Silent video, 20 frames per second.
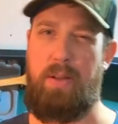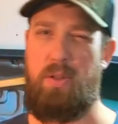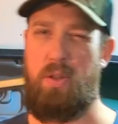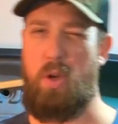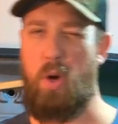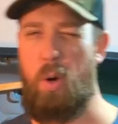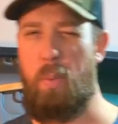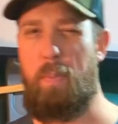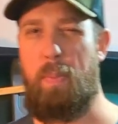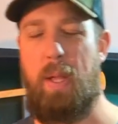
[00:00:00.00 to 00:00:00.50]

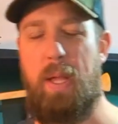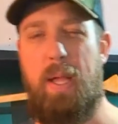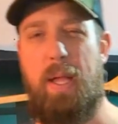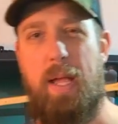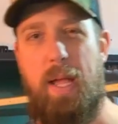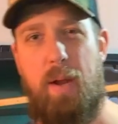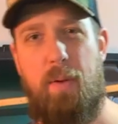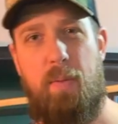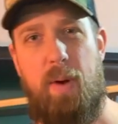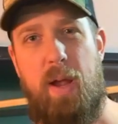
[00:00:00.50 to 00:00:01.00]
Scope
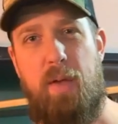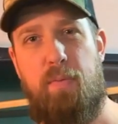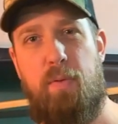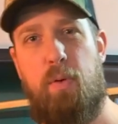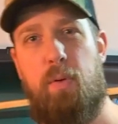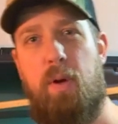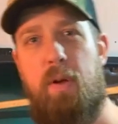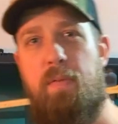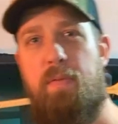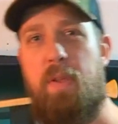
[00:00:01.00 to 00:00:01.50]
and
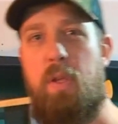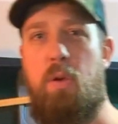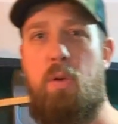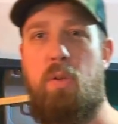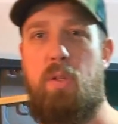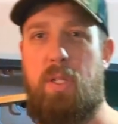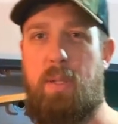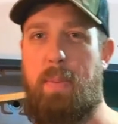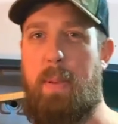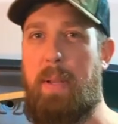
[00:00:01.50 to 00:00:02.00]
rifle reviews,